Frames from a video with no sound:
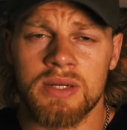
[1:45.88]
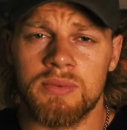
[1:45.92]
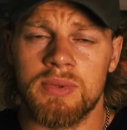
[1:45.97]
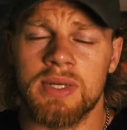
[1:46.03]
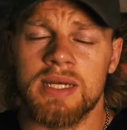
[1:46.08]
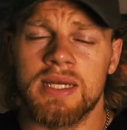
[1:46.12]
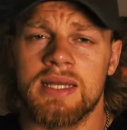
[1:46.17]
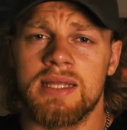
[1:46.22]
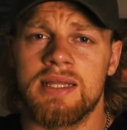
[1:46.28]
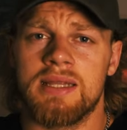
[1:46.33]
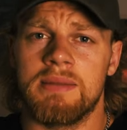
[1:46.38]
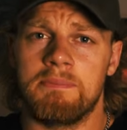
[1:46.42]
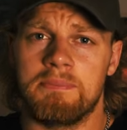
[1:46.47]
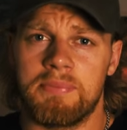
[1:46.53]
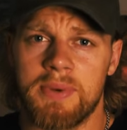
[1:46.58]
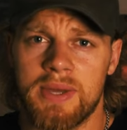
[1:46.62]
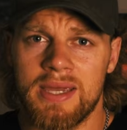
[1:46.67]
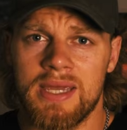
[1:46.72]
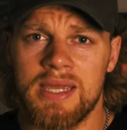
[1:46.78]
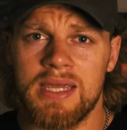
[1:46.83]
with the
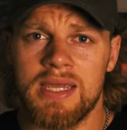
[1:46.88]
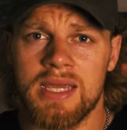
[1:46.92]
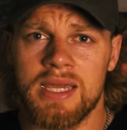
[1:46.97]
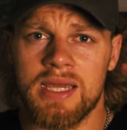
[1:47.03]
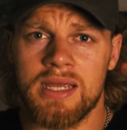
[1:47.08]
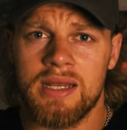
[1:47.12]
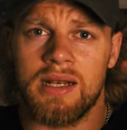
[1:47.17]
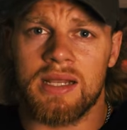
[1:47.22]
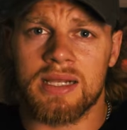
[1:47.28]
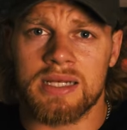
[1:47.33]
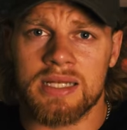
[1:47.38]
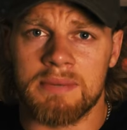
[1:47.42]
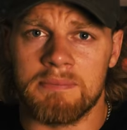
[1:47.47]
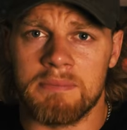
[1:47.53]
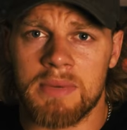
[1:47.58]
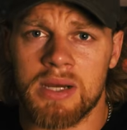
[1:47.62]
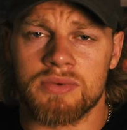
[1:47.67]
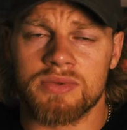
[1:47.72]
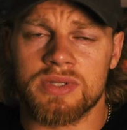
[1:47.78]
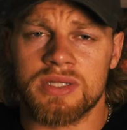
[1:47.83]
bay and like the
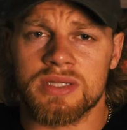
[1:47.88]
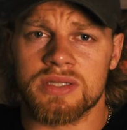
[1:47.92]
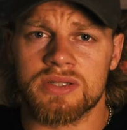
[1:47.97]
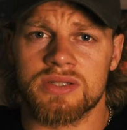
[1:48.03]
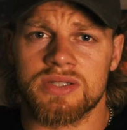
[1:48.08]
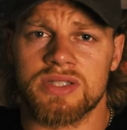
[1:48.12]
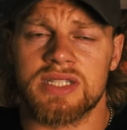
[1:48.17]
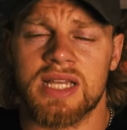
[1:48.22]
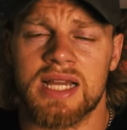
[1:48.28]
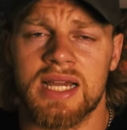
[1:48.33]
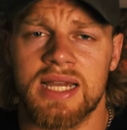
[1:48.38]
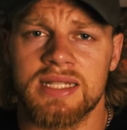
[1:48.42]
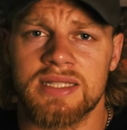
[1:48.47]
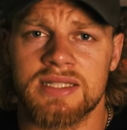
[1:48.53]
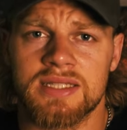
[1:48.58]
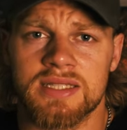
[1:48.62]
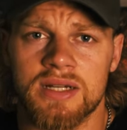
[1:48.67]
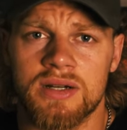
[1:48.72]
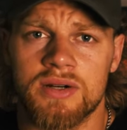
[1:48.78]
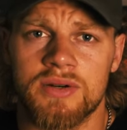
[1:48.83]
mountains on the
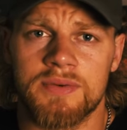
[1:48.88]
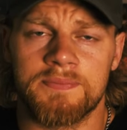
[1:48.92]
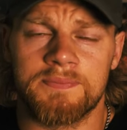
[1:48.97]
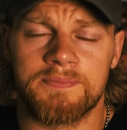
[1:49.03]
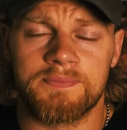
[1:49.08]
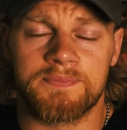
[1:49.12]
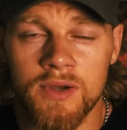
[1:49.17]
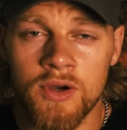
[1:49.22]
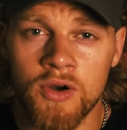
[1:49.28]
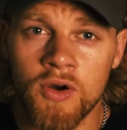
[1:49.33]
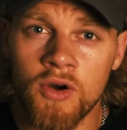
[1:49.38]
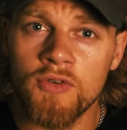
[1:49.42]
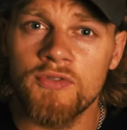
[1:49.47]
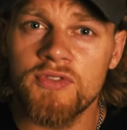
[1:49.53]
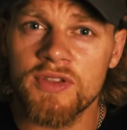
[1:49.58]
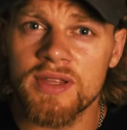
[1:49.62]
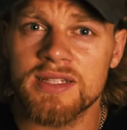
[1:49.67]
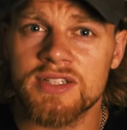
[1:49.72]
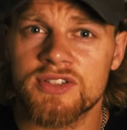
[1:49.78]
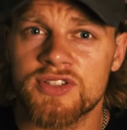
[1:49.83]
side. So
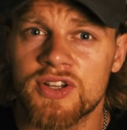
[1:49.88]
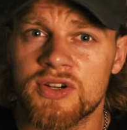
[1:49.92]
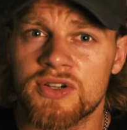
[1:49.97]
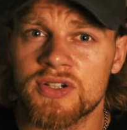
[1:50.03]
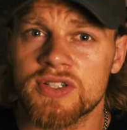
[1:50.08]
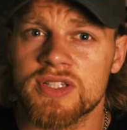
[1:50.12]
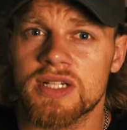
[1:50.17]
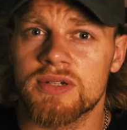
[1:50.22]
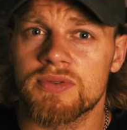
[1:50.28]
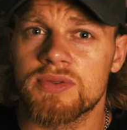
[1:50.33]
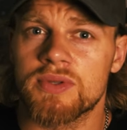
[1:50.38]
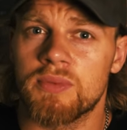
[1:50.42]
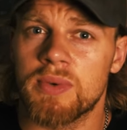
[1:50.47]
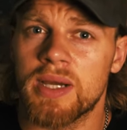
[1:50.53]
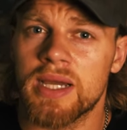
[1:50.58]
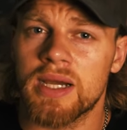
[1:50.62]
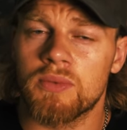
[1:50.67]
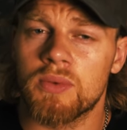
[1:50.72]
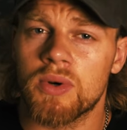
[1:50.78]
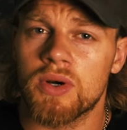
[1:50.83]
hopefully it turns out the
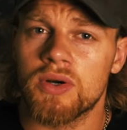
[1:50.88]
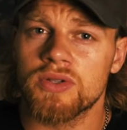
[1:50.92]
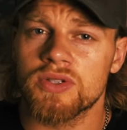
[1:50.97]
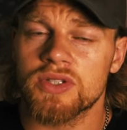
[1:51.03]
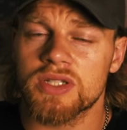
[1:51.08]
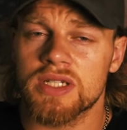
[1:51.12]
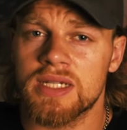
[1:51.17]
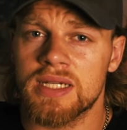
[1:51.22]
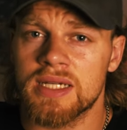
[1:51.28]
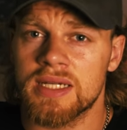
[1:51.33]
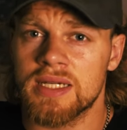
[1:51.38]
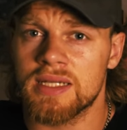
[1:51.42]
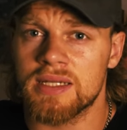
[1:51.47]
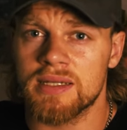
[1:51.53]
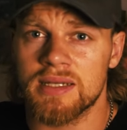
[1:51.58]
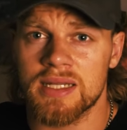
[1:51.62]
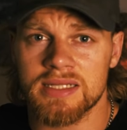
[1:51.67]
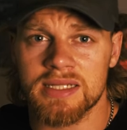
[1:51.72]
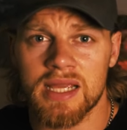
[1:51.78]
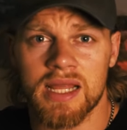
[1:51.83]
way I want,
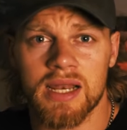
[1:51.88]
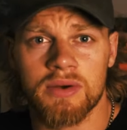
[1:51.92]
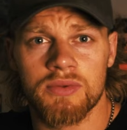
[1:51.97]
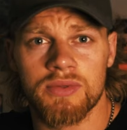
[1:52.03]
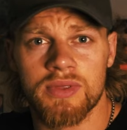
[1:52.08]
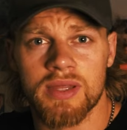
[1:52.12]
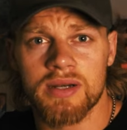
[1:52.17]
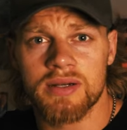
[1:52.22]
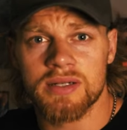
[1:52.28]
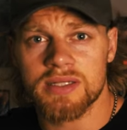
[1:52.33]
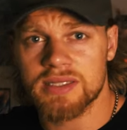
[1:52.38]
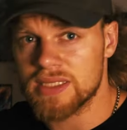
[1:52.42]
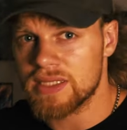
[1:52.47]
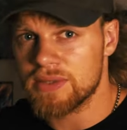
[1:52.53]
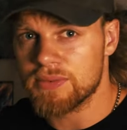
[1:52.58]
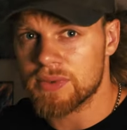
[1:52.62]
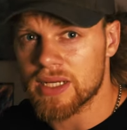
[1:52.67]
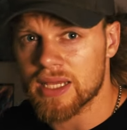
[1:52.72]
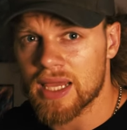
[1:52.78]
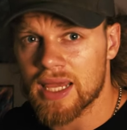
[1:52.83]
and let's head out there and
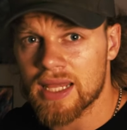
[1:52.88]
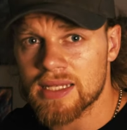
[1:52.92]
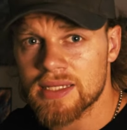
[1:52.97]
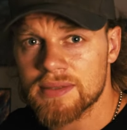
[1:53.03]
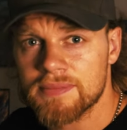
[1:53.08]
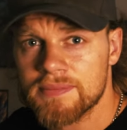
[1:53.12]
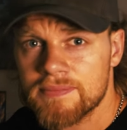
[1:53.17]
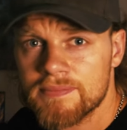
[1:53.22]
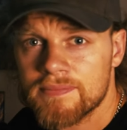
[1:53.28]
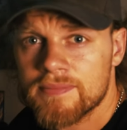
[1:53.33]
see what I get.